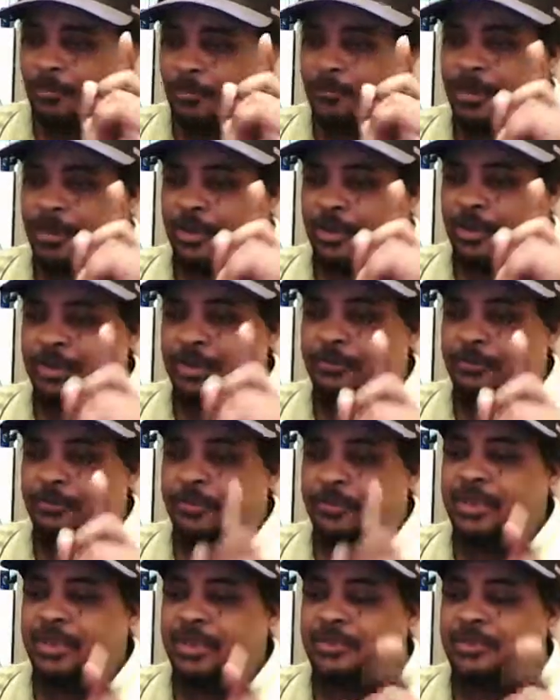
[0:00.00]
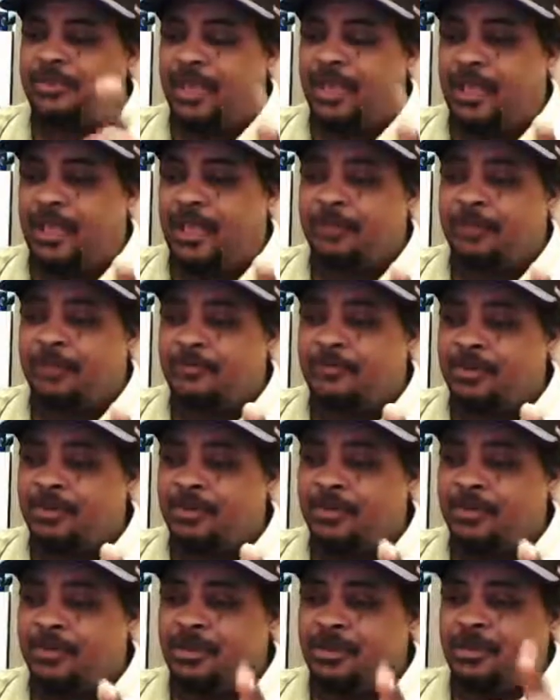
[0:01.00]
But in the meantime,
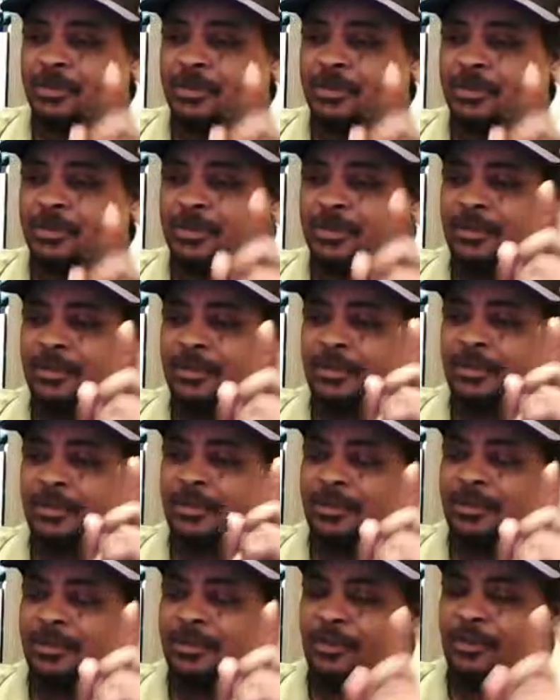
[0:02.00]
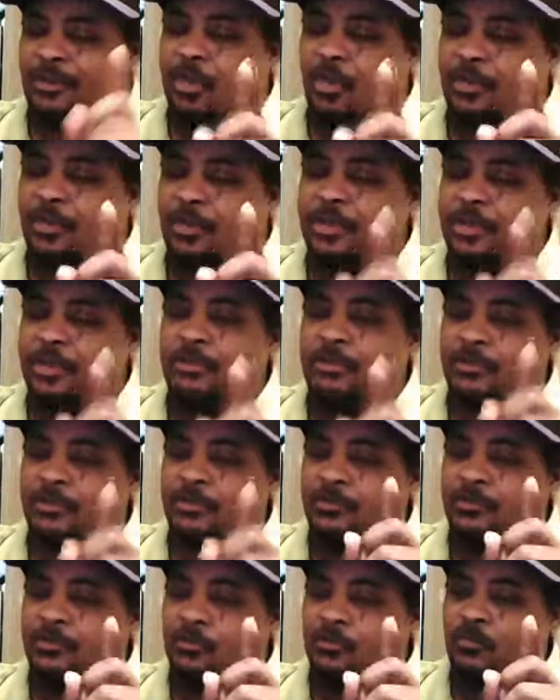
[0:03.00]
y'all keep
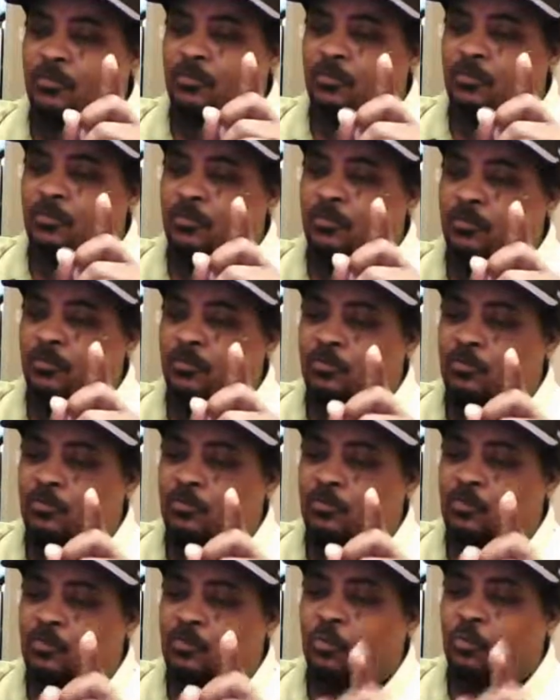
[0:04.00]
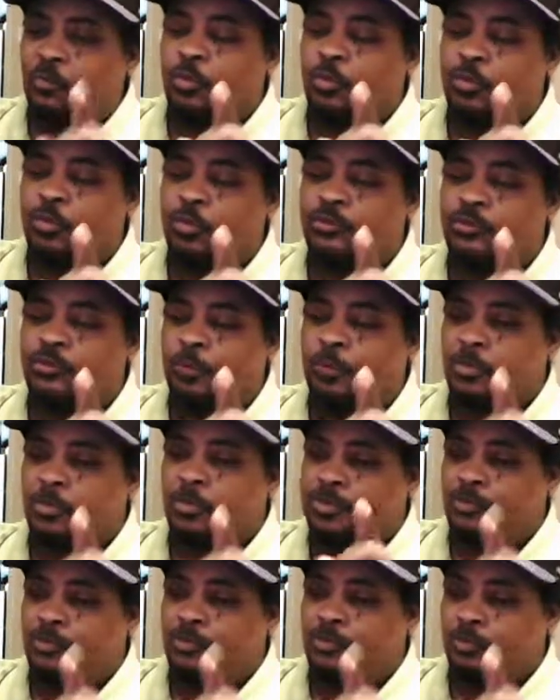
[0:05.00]
doing what you're
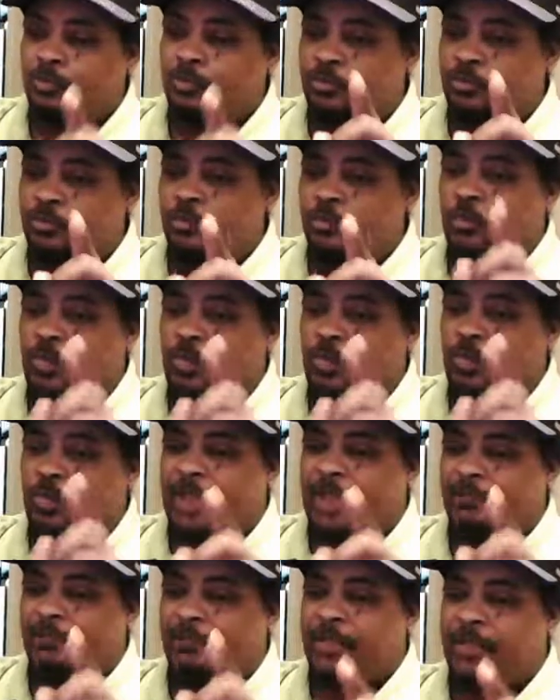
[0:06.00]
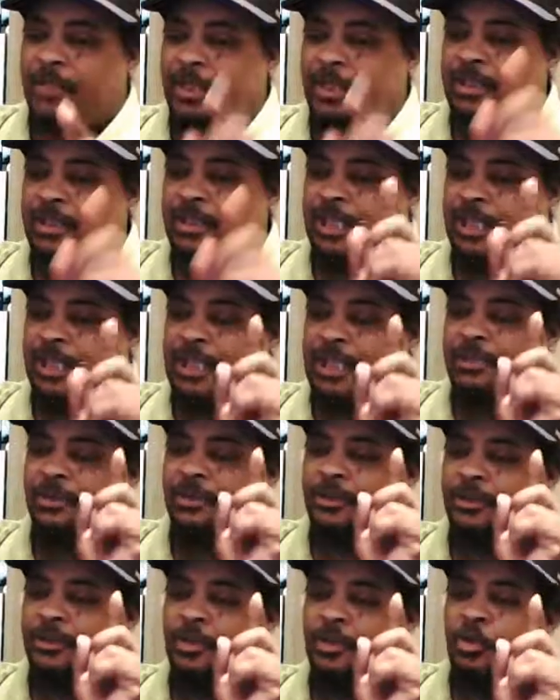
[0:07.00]
supposed to do. Do the right thing
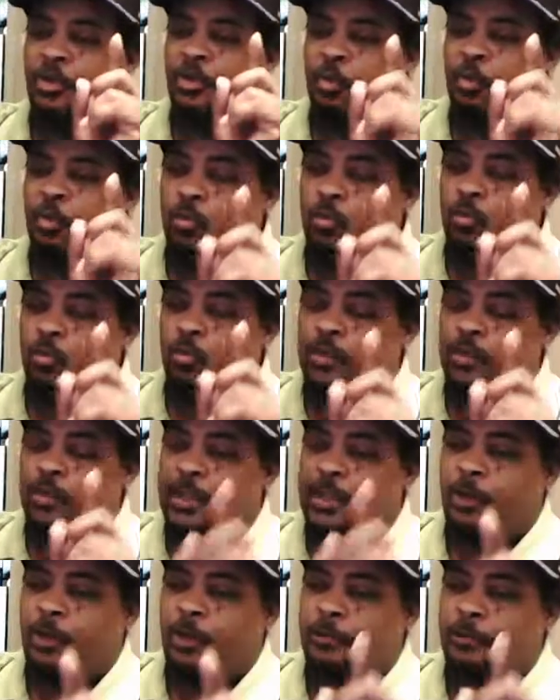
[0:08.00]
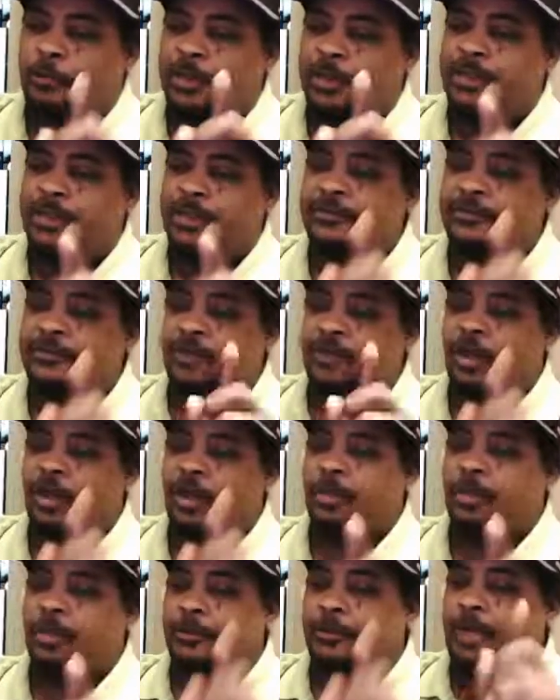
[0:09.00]
and help each
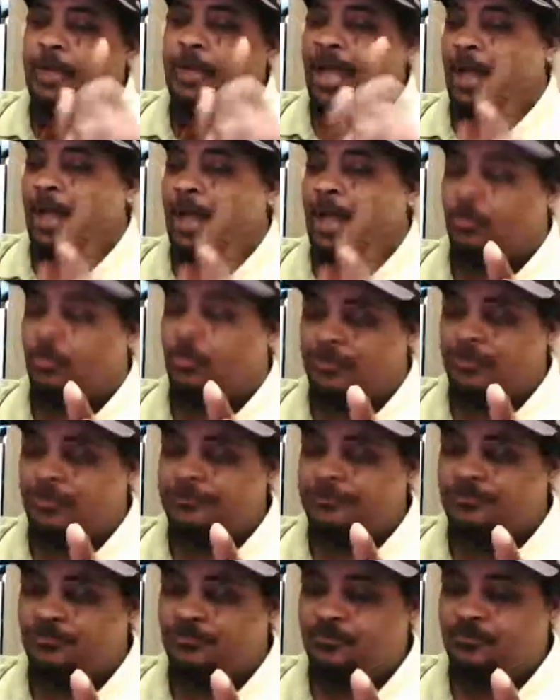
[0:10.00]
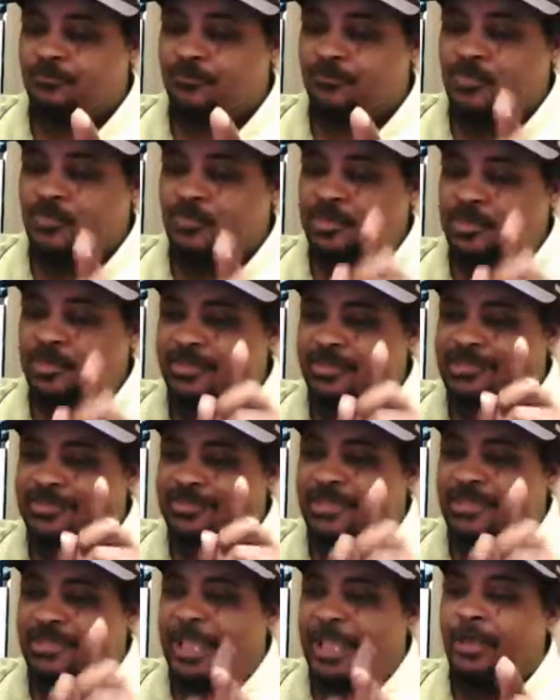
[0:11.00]
other out.
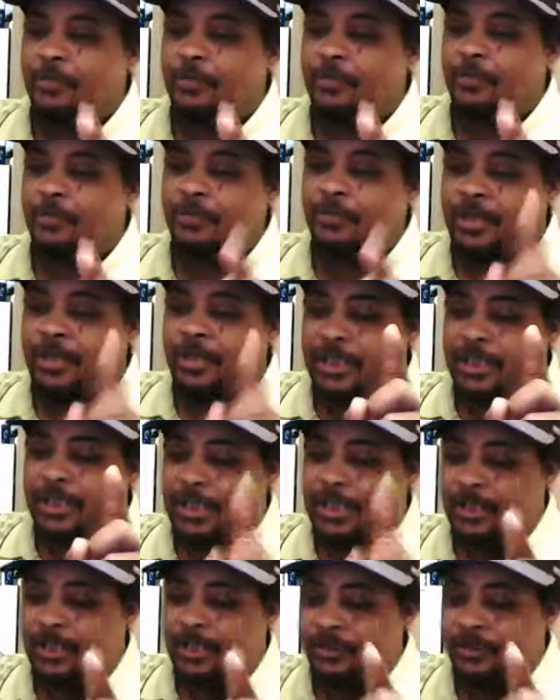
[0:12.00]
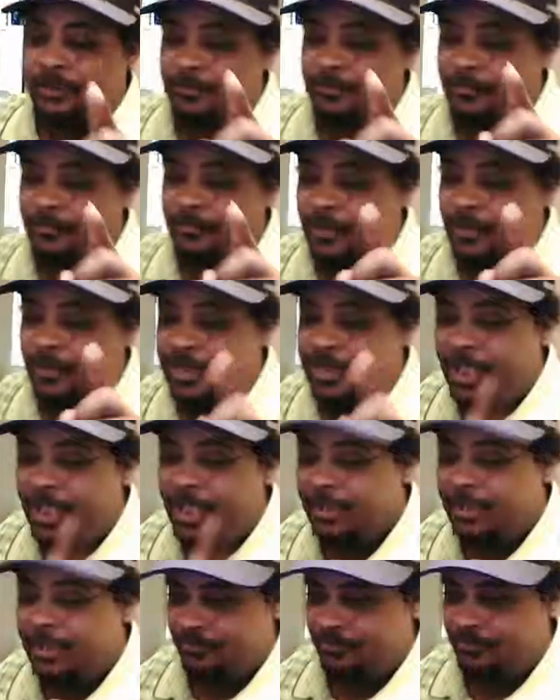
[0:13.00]
Stay up in the
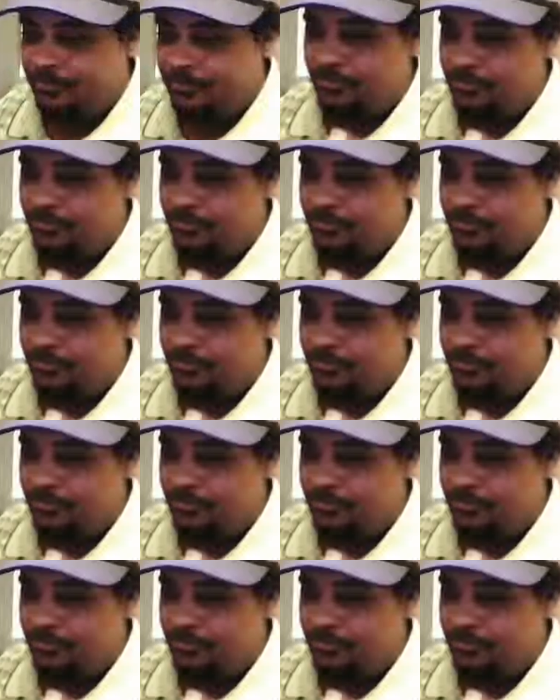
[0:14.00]
game.